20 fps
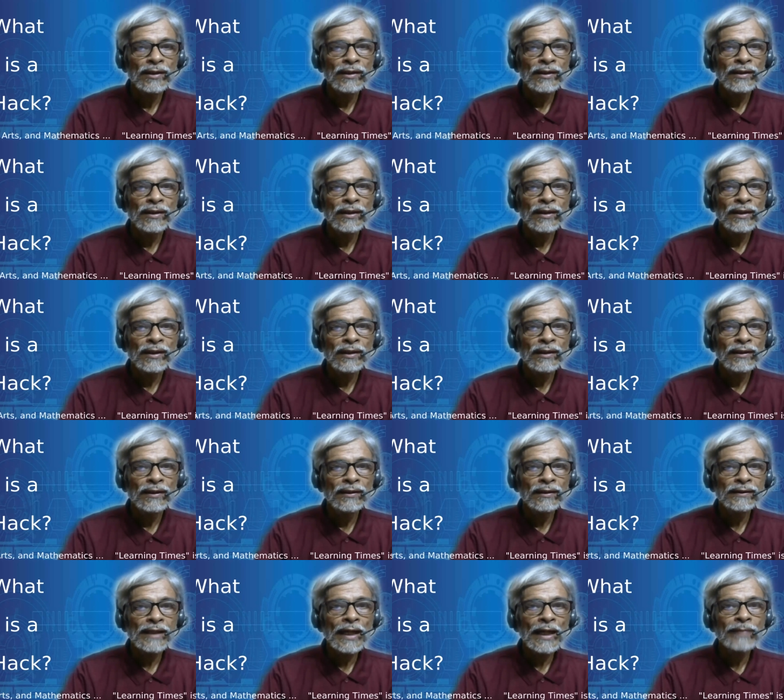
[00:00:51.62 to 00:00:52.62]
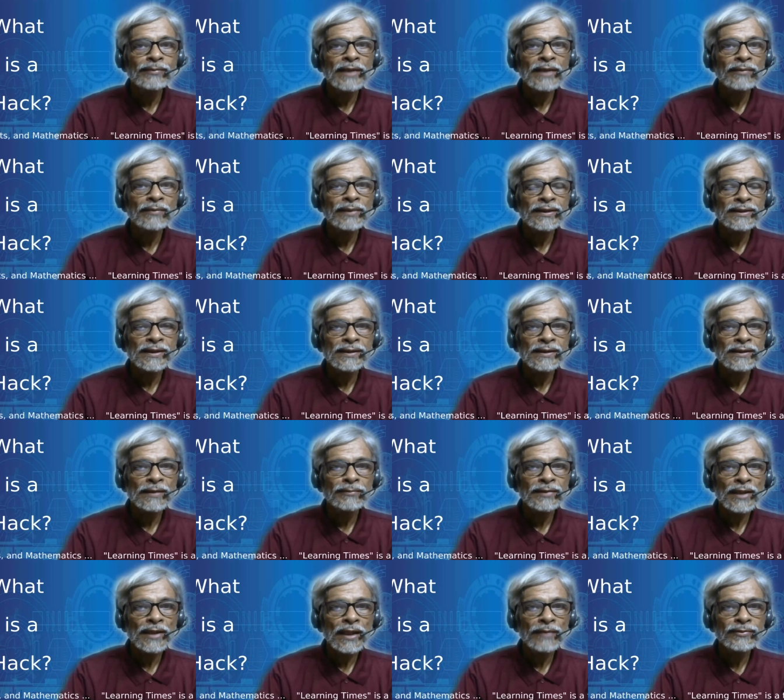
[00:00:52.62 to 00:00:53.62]
uh, cab drivers are
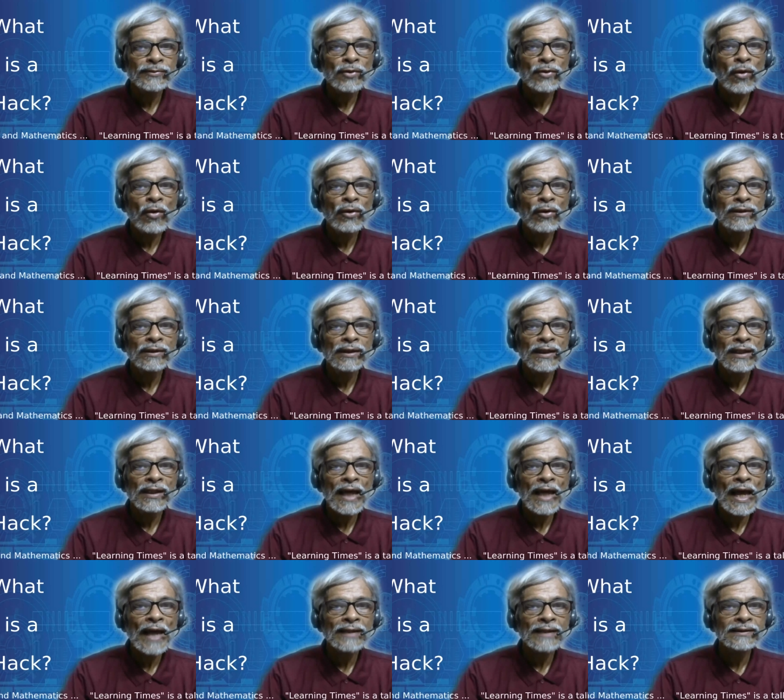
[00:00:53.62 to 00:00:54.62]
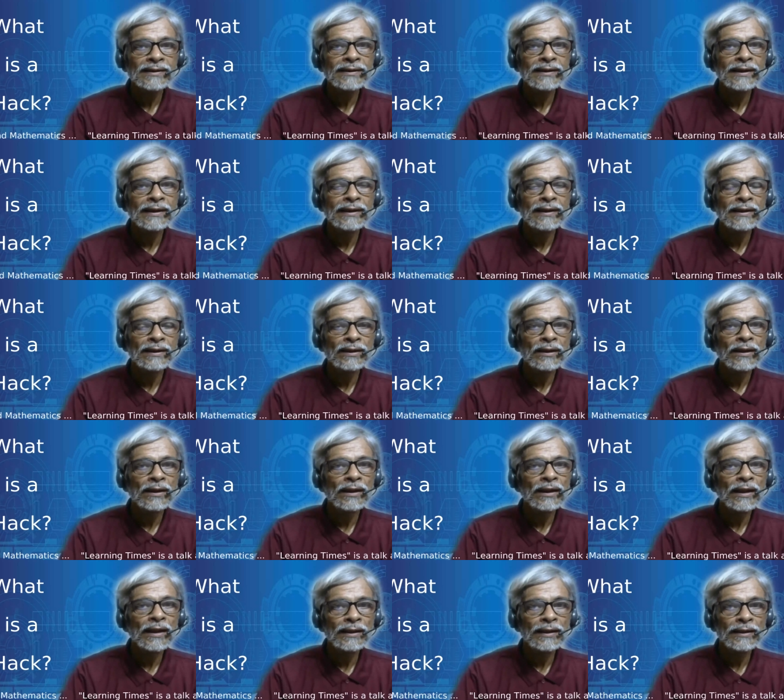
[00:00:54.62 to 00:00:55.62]
sometimes called hacks in
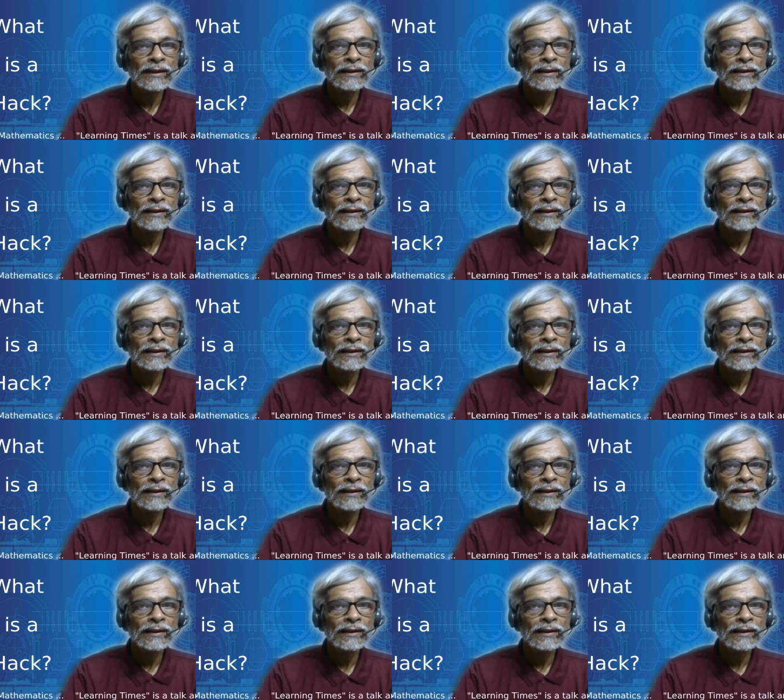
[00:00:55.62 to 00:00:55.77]
London.